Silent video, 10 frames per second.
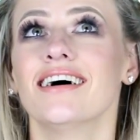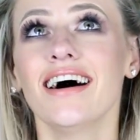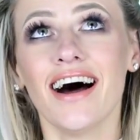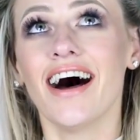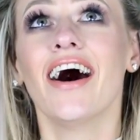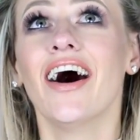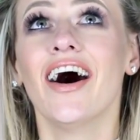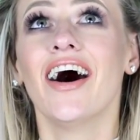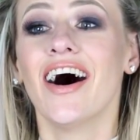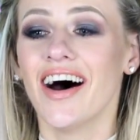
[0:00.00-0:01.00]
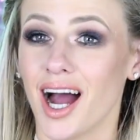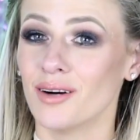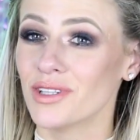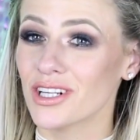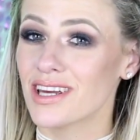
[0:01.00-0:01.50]
ah.
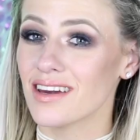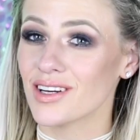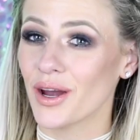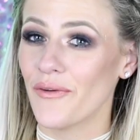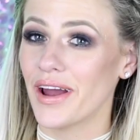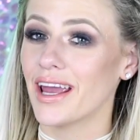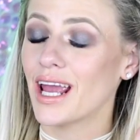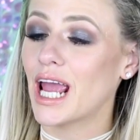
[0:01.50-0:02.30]
I'm not giving away